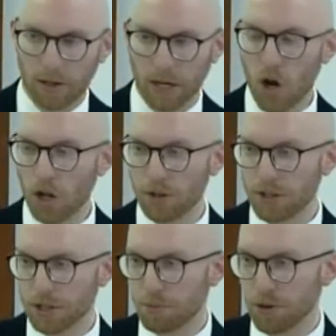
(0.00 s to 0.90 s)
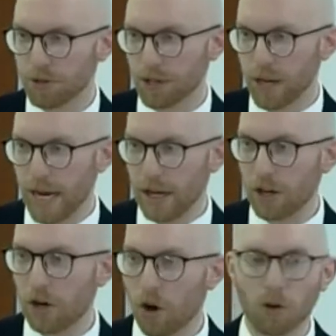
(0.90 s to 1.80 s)
They called such a person a
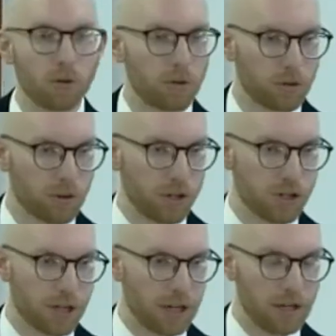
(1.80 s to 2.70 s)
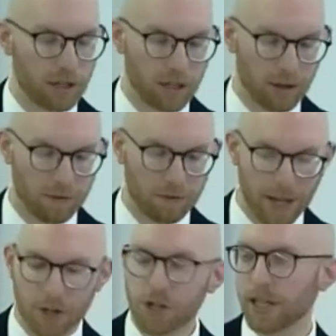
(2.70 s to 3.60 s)
carnal Christian, a, a
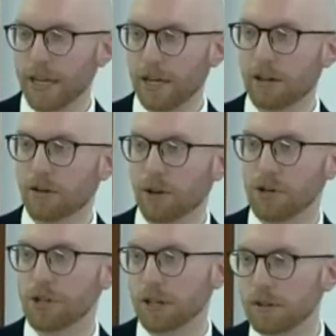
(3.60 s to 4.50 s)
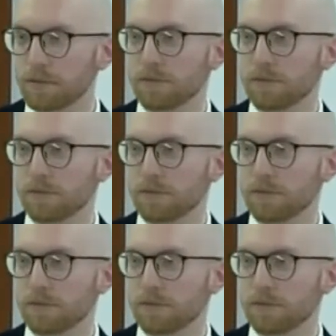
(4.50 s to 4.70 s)
fleshly Christian.